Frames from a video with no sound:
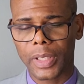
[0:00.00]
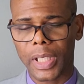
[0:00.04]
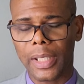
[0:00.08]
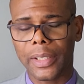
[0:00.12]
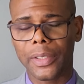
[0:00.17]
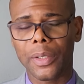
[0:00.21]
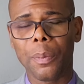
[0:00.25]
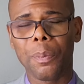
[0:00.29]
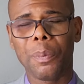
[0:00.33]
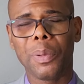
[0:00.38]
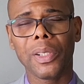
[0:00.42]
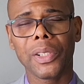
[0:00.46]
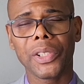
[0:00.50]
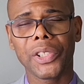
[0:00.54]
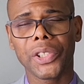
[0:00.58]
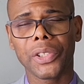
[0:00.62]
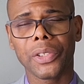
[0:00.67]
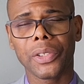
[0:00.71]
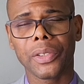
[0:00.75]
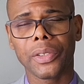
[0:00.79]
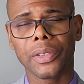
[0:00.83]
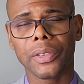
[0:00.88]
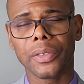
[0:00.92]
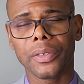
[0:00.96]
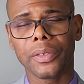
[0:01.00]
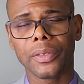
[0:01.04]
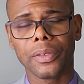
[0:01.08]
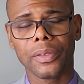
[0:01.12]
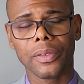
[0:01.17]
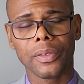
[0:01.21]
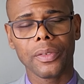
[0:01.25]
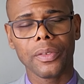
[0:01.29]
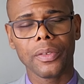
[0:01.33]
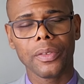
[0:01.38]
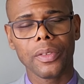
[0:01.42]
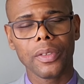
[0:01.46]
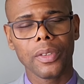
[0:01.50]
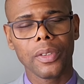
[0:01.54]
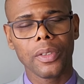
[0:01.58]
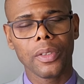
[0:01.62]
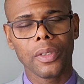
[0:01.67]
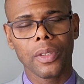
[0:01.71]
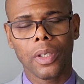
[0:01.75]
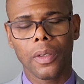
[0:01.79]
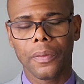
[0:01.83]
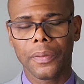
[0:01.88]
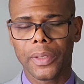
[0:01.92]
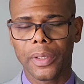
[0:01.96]
and the portion
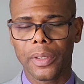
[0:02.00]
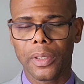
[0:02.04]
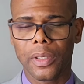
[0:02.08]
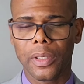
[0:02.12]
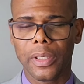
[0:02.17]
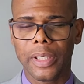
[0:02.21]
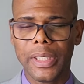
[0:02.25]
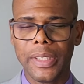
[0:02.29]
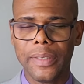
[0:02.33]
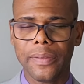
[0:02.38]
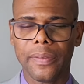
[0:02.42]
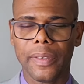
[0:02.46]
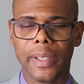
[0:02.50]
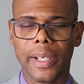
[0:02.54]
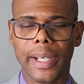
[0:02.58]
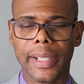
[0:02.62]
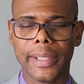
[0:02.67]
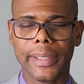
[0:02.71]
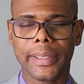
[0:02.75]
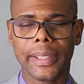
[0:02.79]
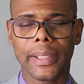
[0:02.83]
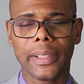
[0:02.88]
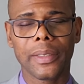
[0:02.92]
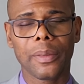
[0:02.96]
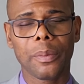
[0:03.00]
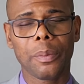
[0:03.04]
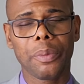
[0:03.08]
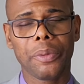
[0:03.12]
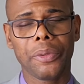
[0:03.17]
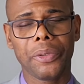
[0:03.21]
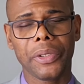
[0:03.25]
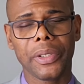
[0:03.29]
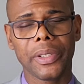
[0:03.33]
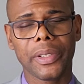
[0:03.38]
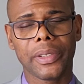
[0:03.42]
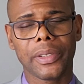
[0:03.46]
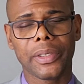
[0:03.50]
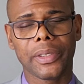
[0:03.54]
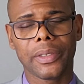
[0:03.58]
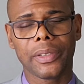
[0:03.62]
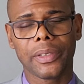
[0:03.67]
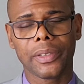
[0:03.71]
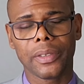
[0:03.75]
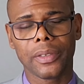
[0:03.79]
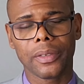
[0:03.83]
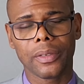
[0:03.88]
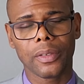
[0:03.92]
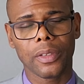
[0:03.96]
of the Levites and the
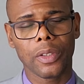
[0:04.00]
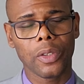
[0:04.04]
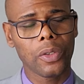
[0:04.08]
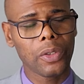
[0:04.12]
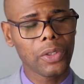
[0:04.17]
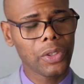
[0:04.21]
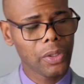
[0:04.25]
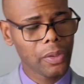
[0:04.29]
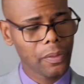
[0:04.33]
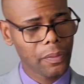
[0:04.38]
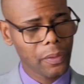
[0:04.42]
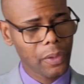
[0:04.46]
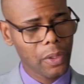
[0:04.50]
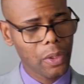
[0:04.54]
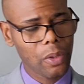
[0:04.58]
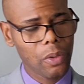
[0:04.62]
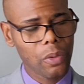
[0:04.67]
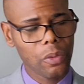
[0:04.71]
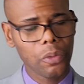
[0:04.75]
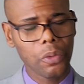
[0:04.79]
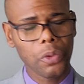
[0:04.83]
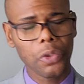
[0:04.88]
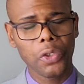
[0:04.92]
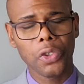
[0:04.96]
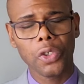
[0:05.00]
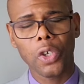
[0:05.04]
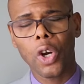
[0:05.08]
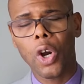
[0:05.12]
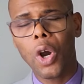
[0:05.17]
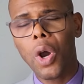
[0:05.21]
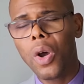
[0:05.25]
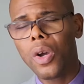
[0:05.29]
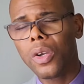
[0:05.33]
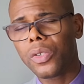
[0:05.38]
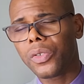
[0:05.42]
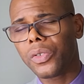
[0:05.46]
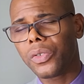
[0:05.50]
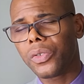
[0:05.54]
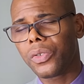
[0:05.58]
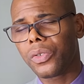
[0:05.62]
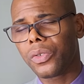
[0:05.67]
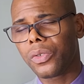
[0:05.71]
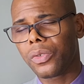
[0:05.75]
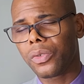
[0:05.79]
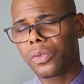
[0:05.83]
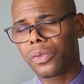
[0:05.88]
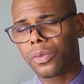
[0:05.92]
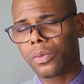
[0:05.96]
priests. Lord, you've called
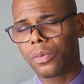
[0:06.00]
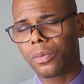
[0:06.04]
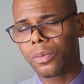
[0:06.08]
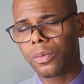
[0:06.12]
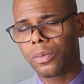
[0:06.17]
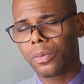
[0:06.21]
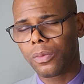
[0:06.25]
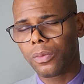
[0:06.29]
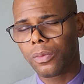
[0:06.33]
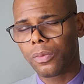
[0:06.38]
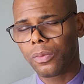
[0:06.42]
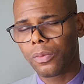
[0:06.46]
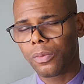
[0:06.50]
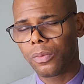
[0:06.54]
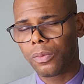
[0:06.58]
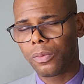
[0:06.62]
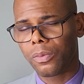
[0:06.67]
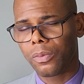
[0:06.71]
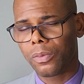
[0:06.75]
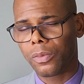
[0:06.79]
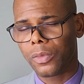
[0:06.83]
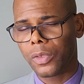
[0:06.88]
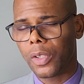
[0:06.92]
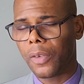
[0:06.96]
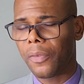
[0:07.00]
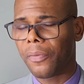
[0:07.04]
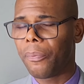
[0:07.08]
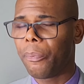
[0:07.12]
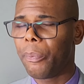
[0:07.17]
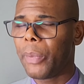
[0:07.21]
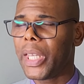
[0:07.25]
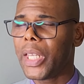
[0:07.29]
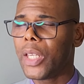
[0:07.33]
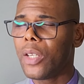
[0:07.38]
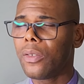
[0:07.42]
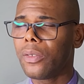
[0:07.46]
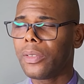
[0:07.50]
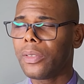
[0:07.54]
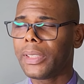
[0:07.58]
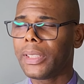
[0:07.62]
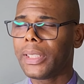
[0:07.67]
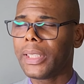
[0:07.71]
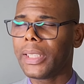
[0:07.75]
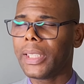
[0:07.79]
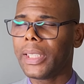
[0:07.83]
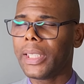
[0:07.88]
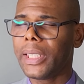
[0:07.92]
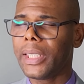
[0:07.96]
us. You've made us
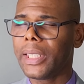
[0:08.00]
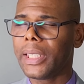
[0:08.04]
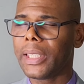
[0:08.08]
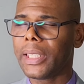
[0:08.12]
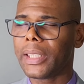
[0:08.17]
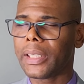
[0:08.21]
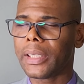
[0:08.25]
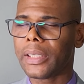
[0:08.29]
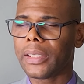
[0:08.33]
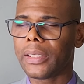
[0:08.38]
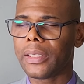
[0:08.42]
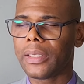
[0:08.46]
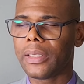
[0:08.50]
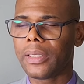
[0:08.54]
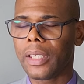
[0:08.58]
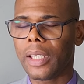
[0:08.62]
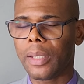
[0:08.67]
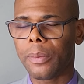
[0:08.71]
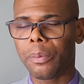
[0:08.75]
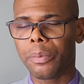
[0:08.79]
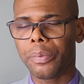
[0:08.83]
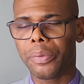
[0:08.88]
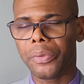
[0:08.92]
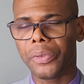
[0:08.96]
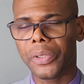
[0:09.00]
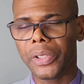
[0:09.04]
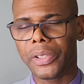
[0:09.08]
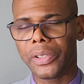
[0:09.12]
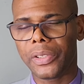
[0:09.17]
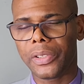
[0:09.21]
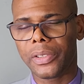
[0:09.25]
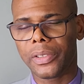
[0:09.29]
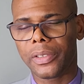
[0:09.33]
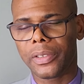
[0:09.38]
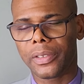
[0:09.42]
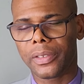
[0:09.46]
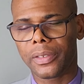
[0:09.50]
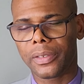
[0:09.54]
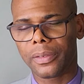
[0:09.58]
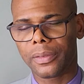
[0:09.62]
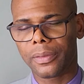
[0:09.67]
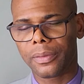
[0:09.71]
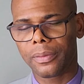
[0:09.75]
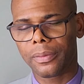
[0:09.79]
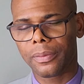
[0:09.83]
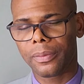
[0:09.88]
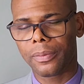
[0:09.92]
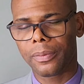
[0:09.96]
kings and priests.
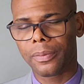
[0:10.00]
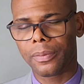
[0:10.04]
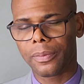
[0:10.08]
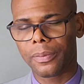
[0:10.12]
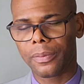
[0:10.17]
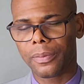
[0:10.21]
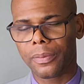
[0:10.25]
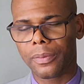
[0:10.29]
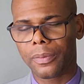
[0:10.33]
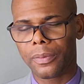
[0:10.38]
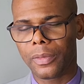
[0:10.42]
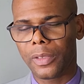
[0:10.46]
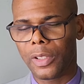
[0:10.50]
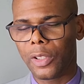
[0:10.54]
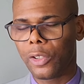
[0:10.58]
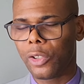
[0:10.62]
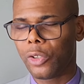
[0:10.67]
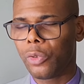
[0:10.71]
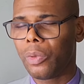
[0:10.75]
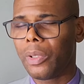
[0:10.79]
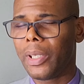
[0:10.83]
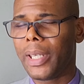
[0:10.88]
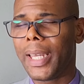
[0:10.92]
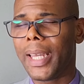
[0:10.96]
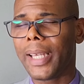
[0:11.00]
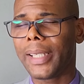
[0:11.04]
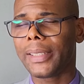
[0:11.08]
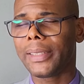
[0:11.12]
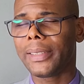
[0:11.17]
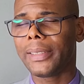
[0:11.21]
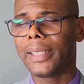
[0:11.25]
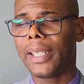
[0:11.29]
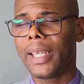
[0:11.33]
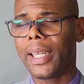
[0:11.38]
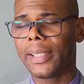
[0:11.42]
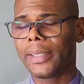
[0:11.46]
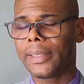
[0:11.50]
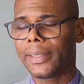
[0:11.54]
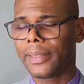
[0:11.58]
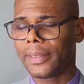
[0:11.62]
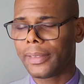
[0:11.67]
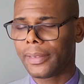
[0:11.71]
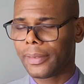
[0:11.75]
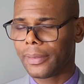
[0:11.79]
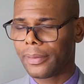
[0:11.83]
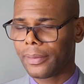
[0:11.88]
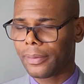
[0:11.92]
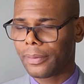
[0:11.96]
Lord, we ask that
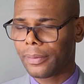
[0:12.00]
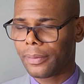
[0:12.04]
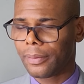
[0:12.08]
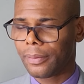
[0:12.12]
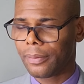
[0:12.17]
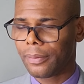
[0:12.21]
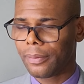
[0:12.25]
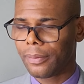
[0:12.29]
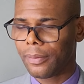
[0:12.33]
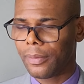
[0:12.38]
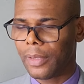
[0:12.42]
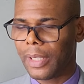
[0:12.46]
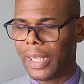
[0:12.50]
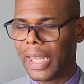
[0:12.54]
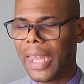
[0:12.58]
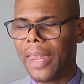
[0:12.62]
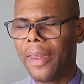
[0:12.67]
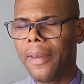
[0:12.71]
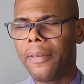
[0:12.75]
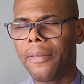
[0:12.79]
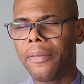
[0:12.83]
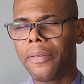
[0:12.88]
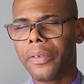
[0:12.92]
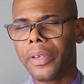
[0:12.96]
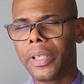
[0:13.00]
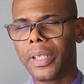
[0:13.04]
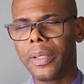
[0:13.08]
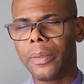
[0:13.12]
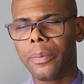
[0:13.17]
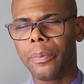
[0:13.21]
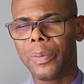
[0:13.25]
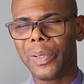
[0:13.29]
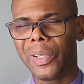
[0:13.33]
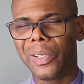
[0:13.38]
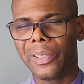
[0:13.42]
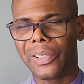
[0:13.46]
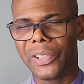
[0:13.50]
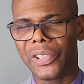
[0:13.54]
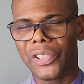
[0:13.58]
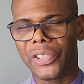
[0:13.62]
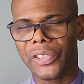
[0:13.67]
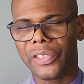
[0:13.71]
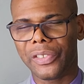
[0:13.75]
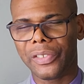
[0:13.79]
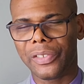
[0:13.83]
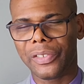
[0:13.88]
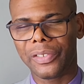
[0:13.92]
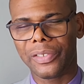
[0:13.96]
every
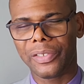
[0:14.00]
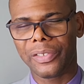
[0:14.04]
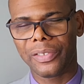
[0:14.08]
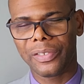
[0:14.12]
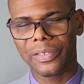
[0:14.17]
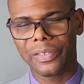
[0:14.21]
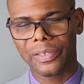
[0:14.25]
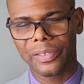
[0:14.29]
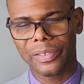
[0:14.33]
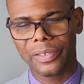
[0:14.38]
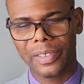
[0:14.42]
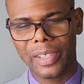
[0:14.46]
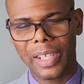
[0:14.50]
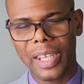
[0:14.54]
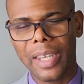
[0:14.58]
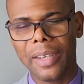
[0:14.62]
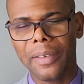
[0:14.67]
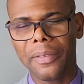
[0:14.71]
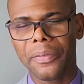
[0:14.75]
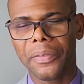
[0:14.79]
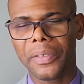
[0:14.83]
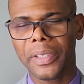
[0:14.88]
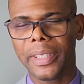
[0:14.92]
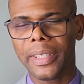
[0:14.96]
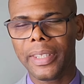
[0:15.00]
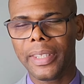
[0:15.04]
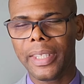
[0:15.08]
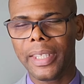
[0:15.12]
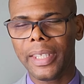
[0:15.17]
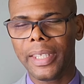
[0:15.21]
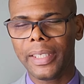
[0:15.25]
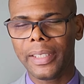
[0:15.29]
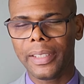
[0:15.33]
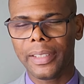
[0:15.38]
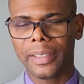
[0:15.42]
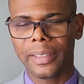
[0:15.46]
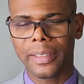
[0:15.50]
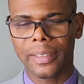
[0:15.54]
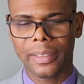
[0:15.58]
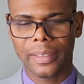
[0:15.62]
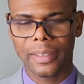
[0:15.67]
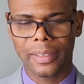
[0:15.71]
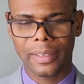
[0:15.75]
portion, everything